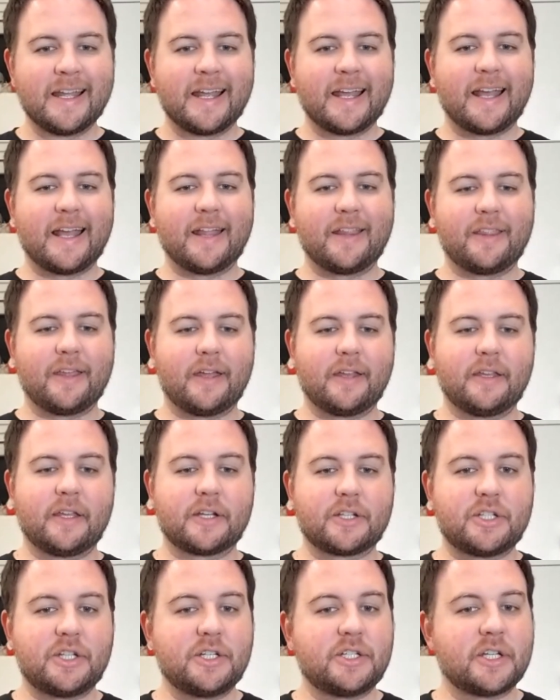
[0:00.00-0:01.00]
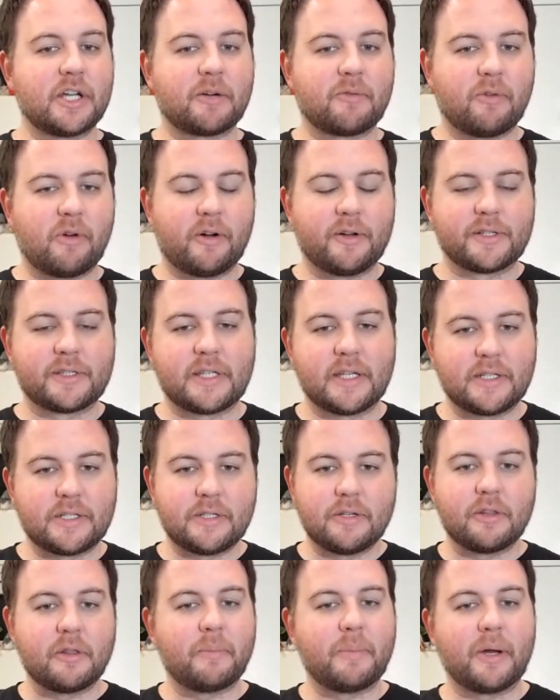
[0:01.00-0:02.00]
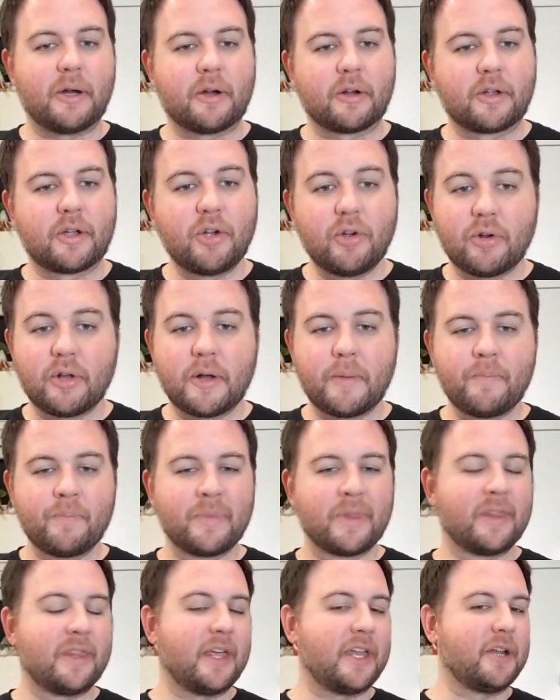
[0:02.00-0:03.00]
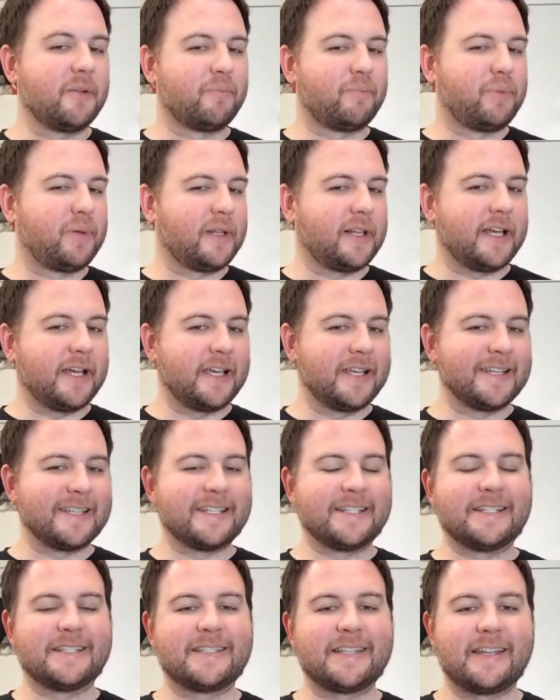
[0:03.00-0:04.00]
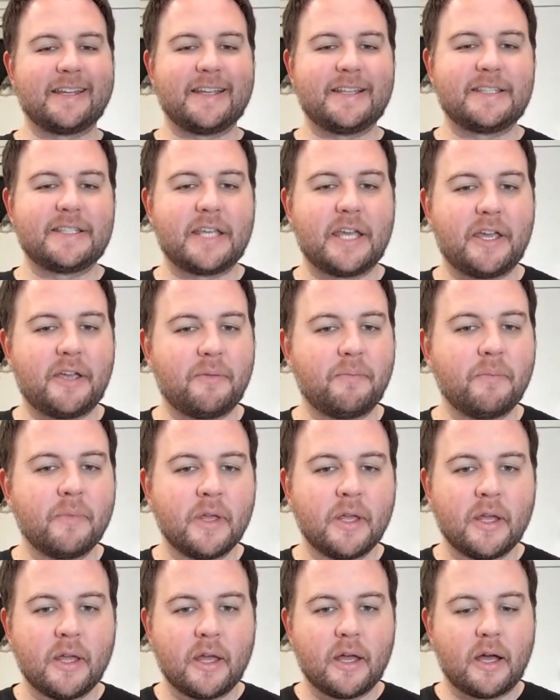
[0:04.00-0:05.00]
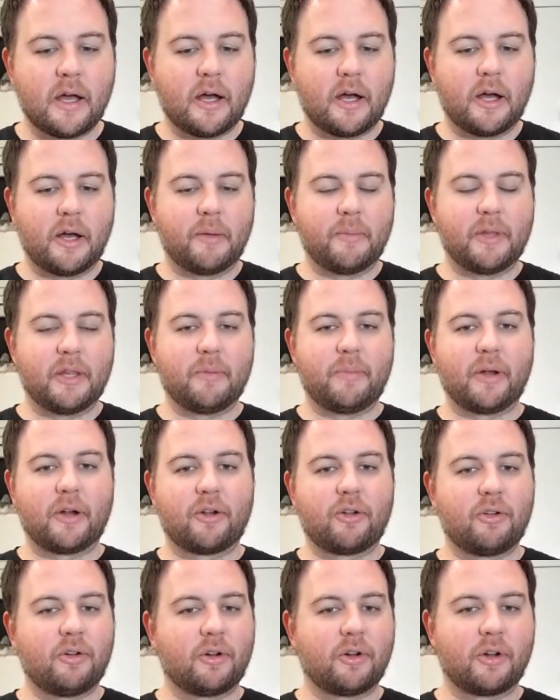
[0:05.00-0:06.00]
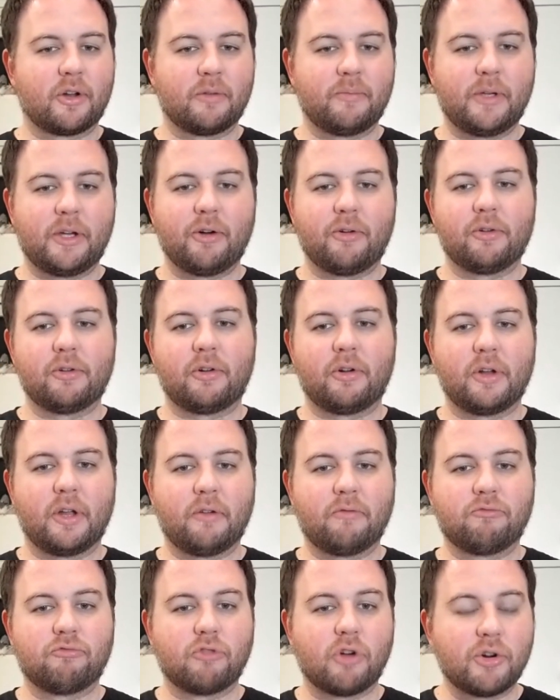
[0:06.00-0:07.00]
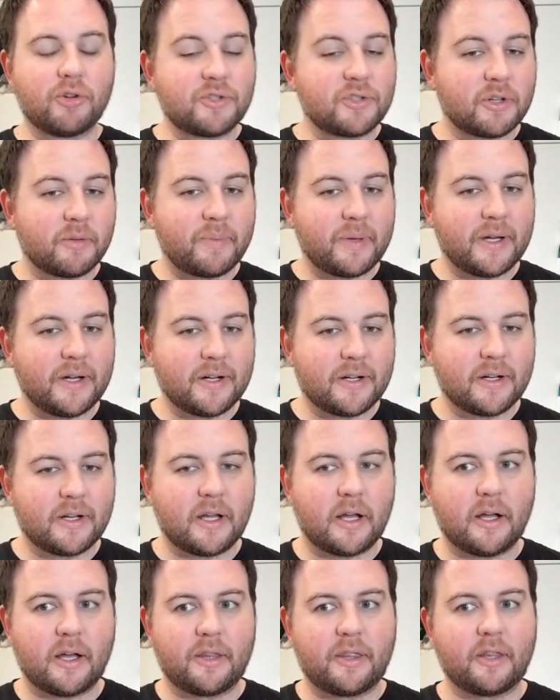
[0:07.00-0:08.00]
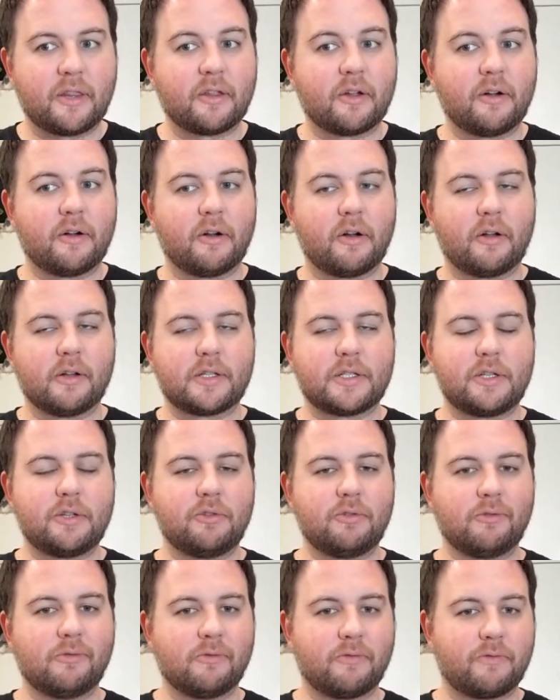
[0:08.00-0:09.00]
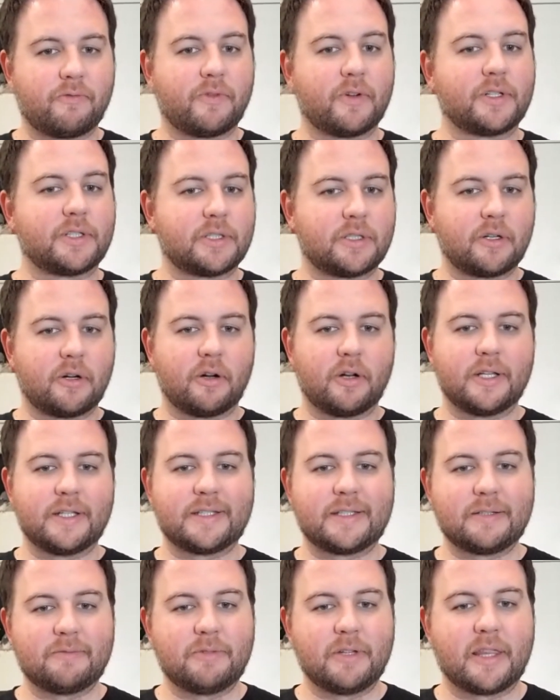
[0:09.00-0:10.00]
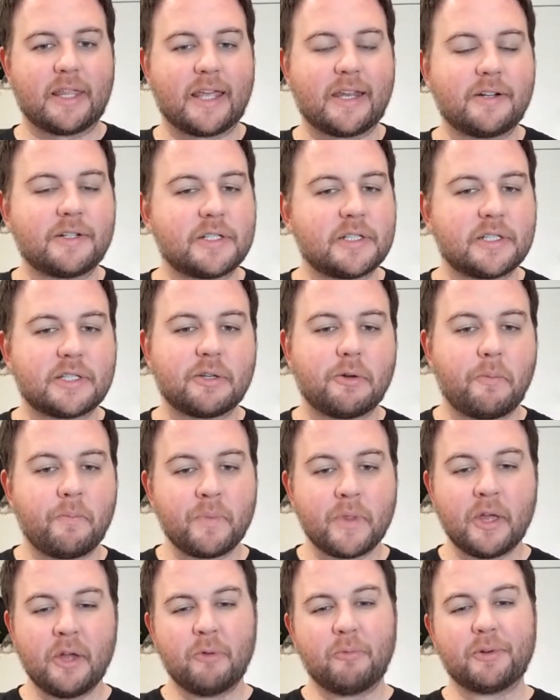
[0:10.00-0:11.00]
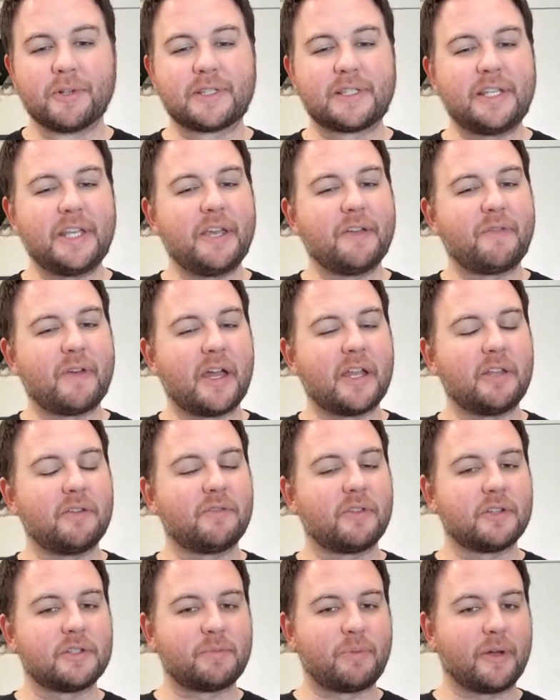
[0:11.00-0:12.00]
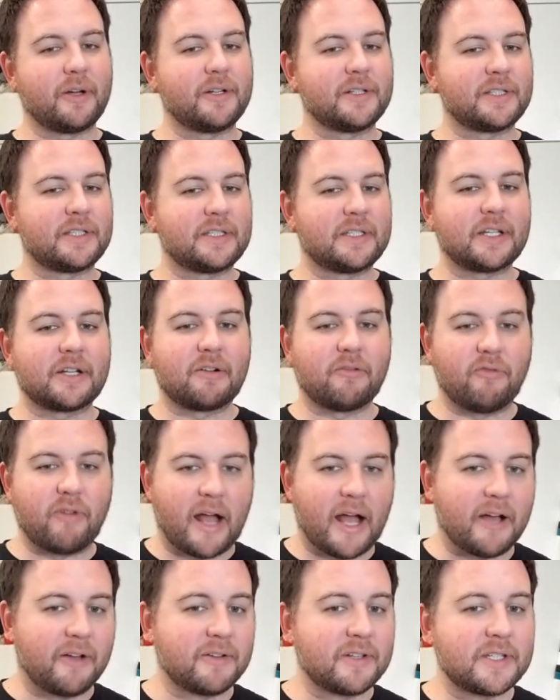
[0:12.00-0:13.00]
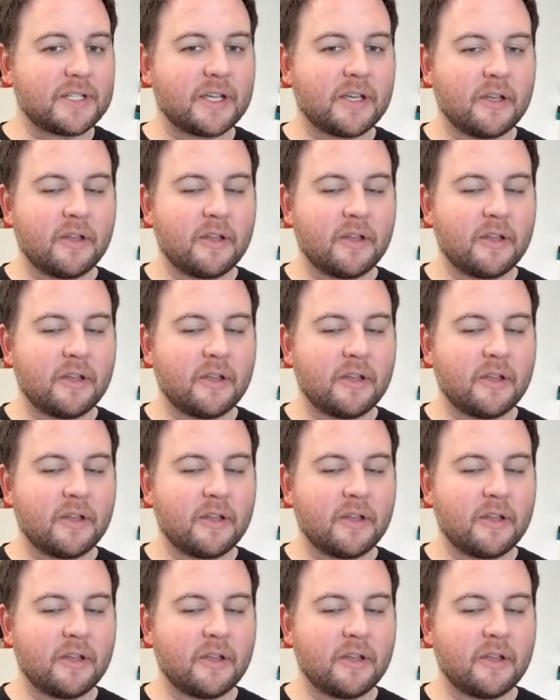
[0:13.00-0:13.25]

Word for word: and then Nick Cicek were all sent to the Barracuda. They didn't play in Sunday's game, um, and the Barracuda are going to be going on a road trip here. Uh, I think their two first start is with Henderson, so we'll see if any of those players stick around